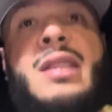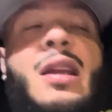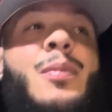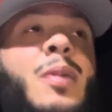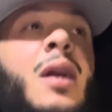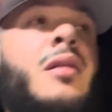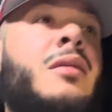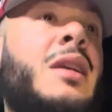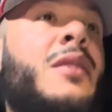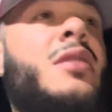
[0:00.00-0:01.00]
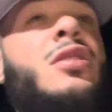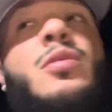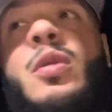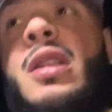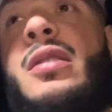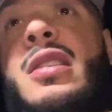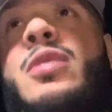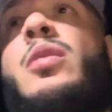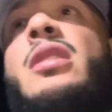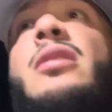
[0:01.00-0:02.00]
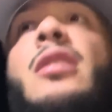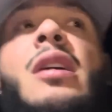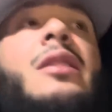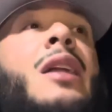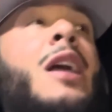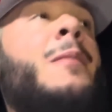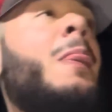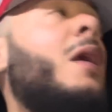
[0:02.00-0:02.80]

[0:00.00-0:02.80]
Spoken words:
And apparently this is what it's looking like.